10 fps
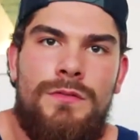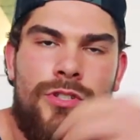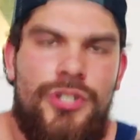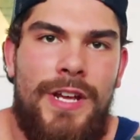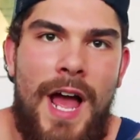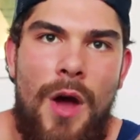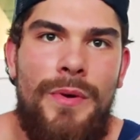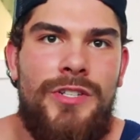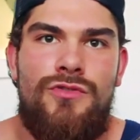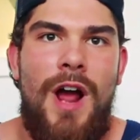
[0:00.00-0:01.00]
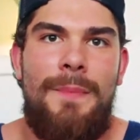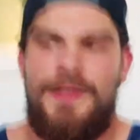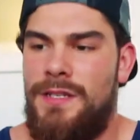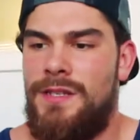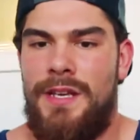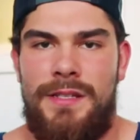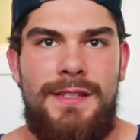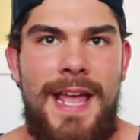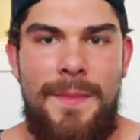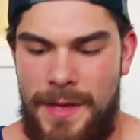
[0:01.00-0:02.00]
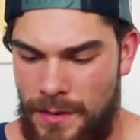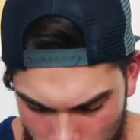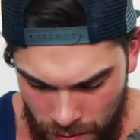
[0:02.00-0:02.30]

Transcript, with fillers: shit, I always drop these things, damn it.